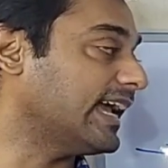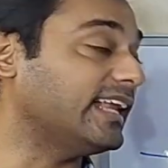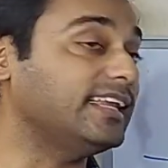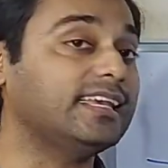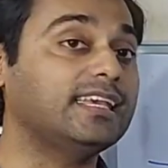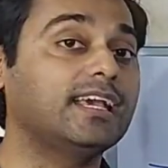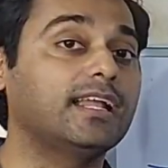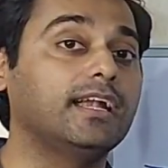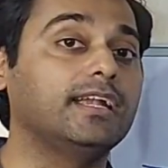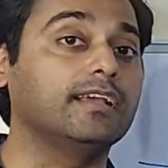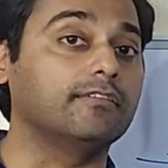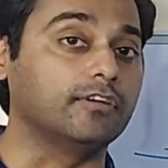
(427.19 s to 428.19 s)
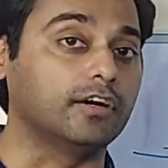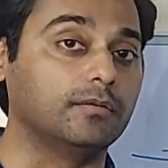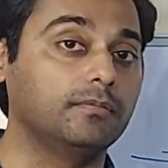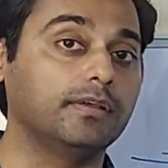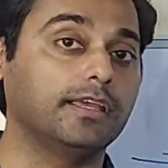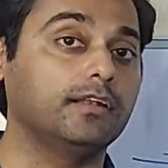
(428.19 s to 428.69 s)
any ER ending
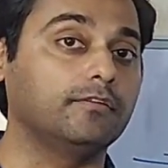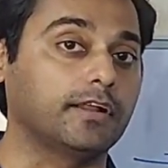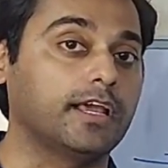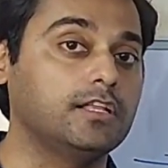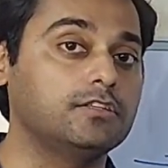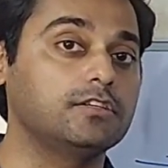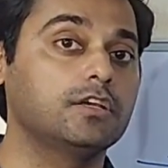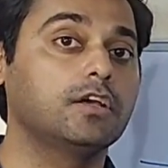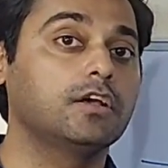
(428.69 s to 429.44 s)
verb in French,